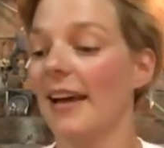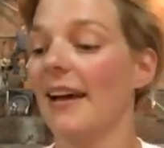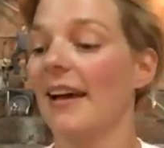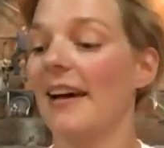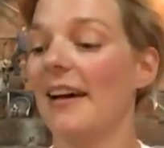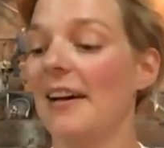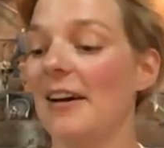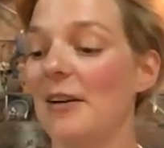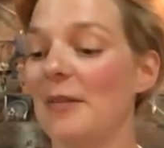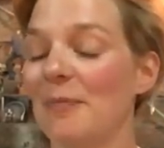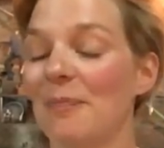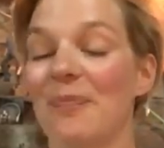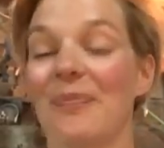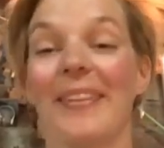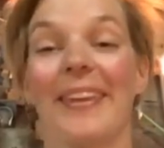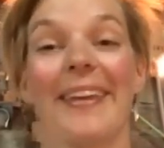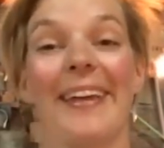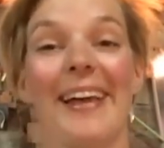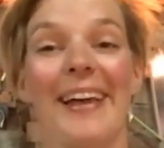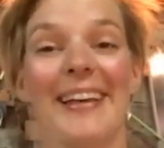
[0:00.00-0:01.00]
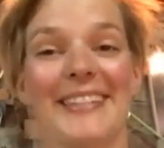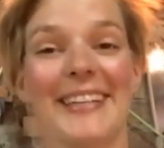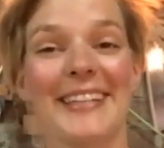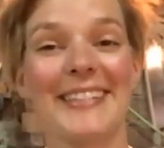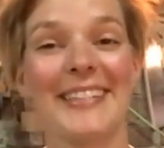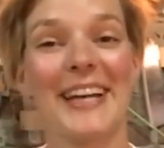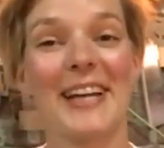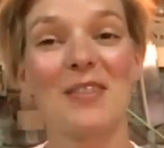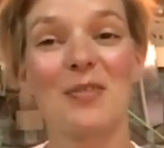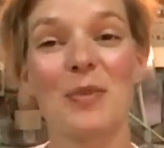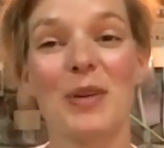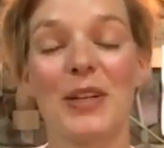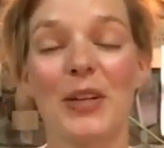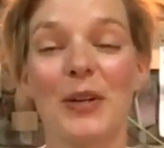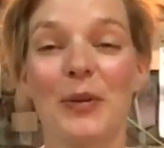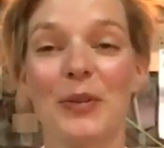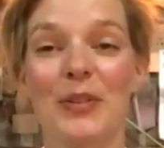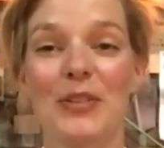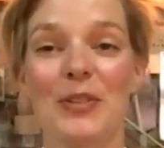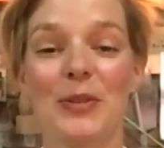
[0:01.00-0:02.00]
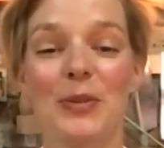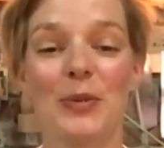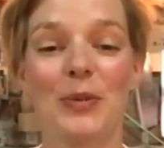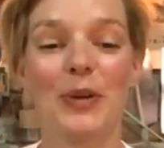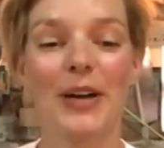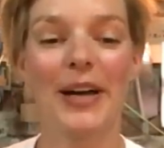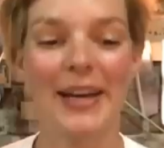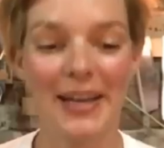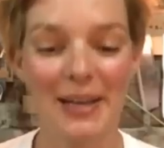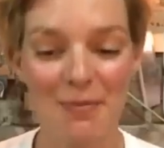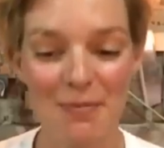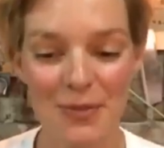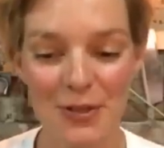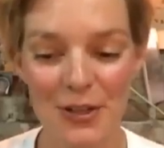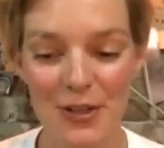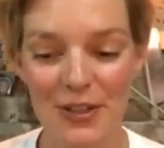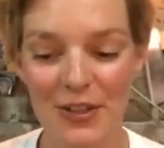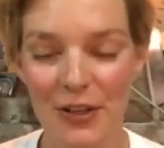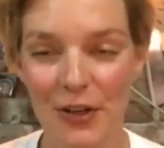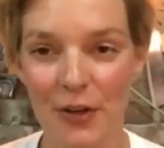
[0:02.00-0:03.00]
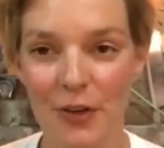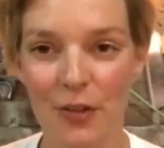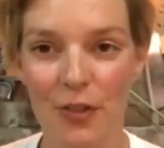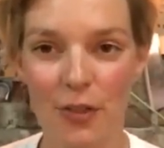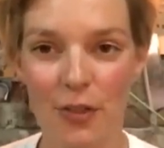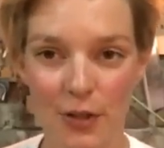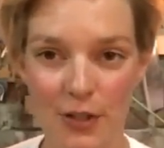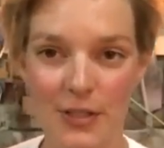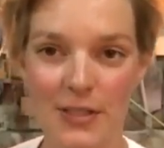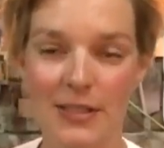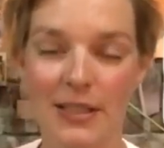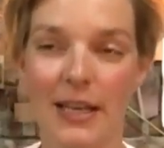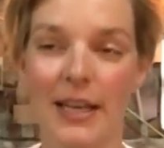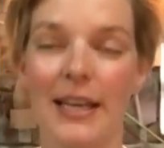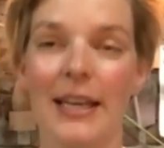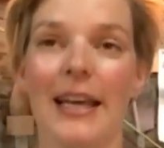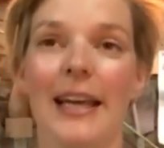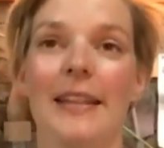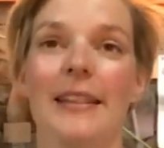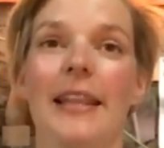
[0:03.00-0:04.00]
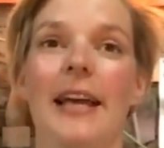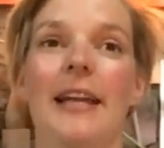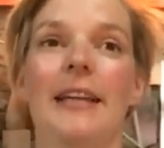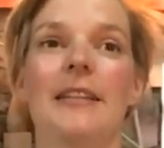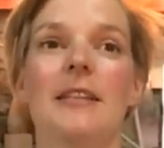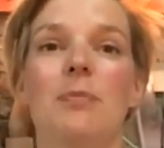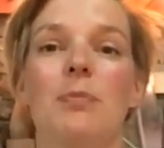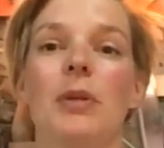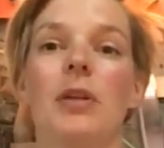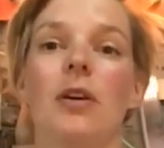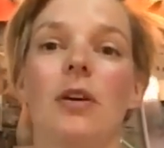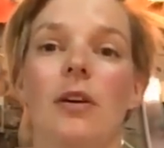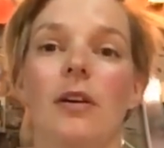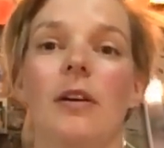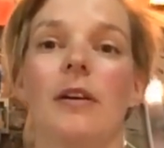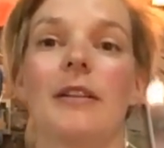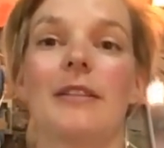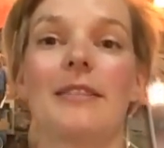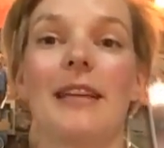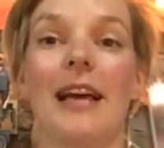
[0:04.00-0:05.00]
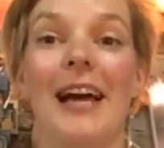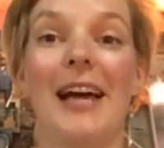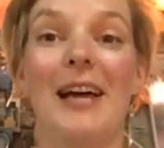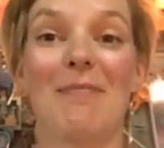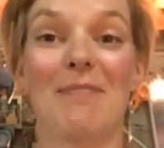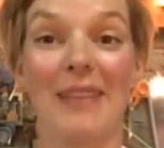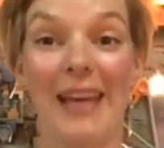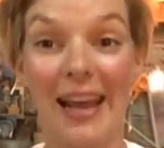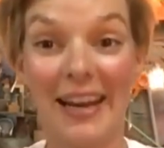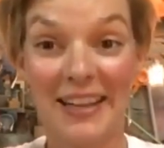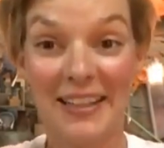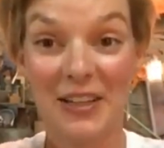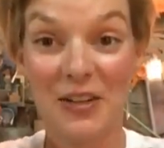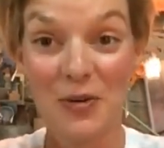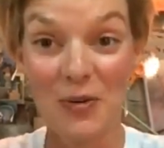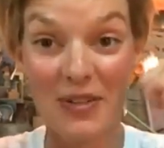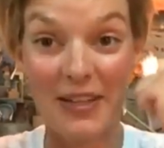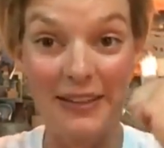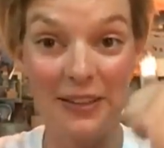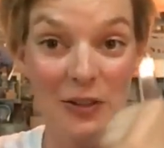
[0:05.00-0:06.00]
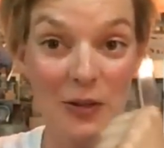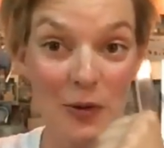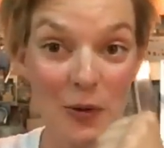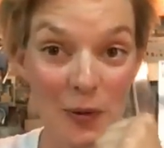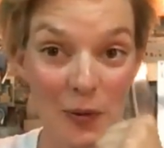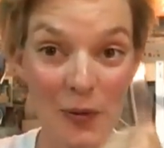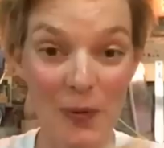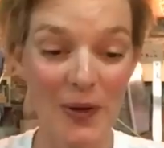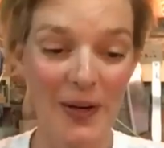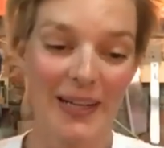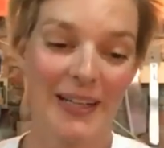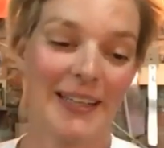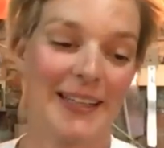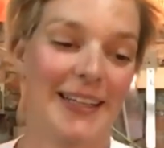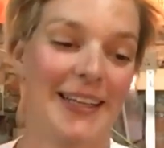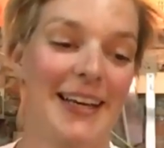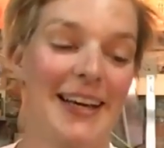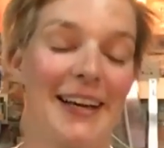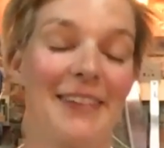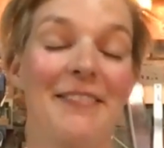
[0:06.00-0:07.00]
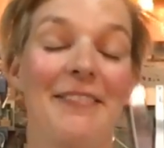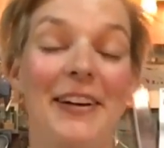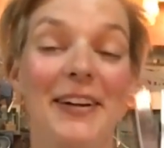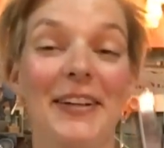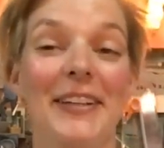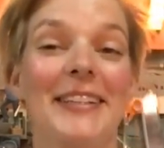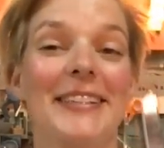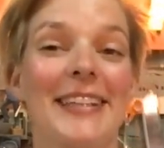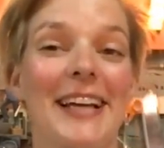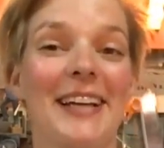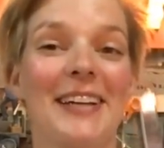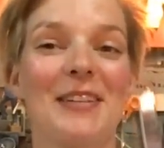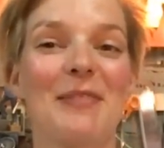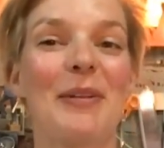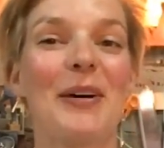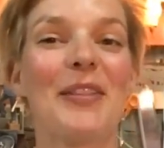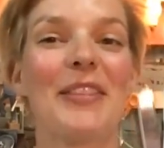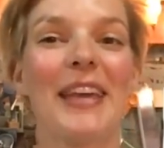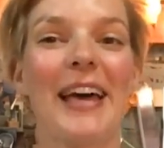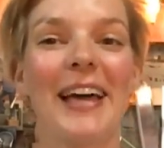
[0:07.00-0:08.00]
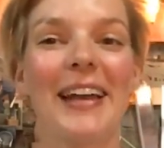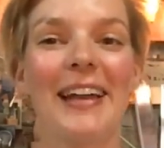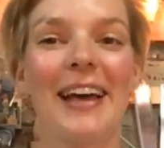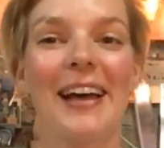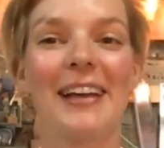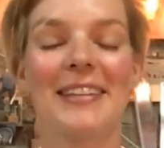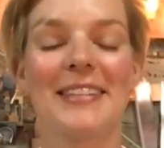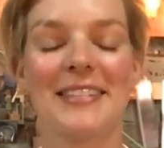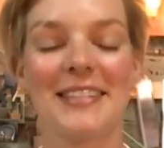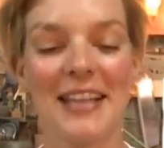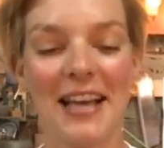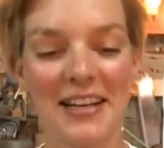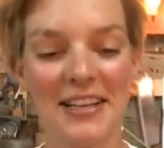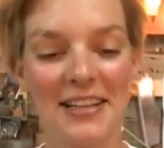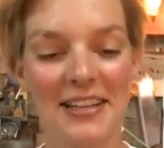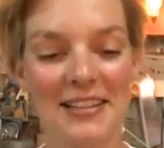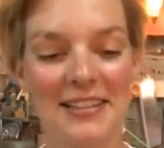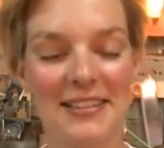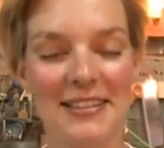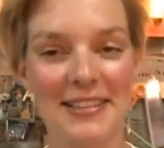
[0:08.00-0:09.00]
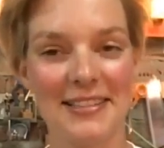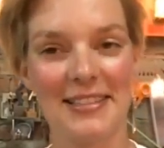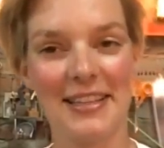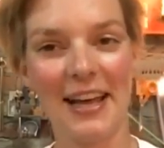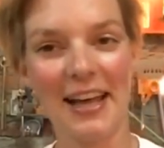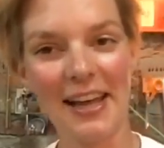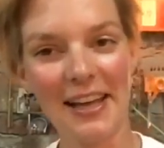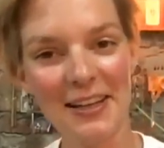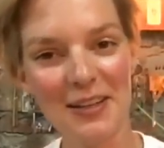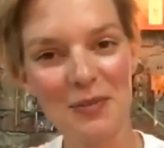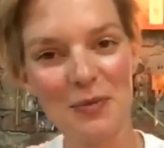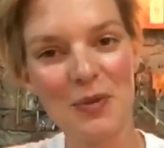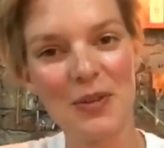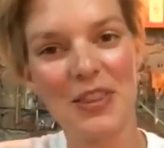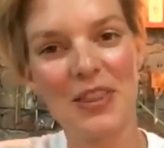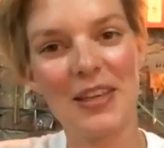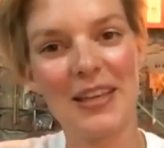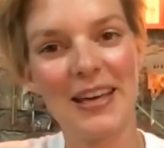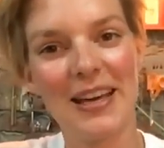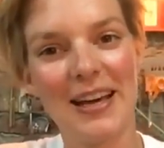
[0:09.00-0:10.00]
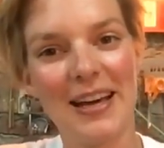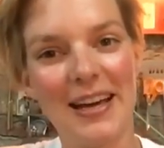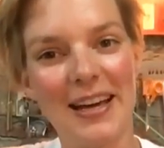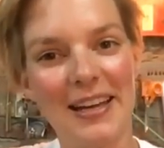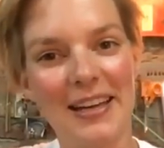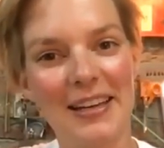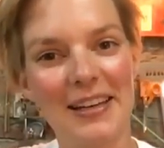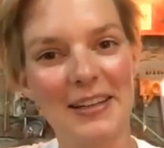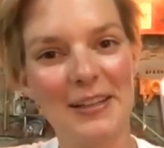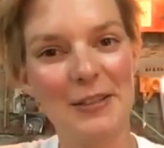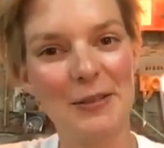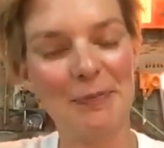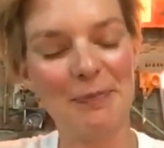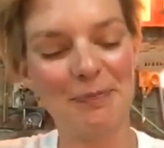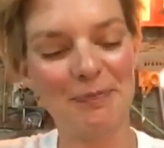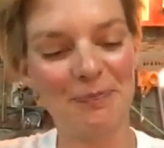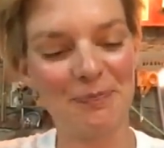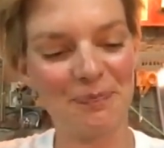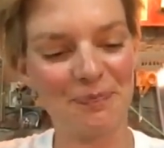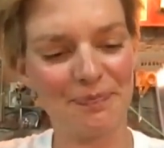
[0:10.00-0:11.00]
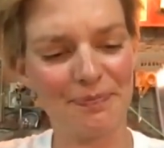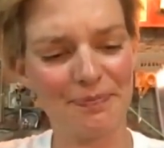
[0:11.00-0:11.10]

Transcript: Um, as I said, we're going to Hamburg on Thursday, and that is because I'm getting a new tattoo. Very excited about that. I studied design with a guy um,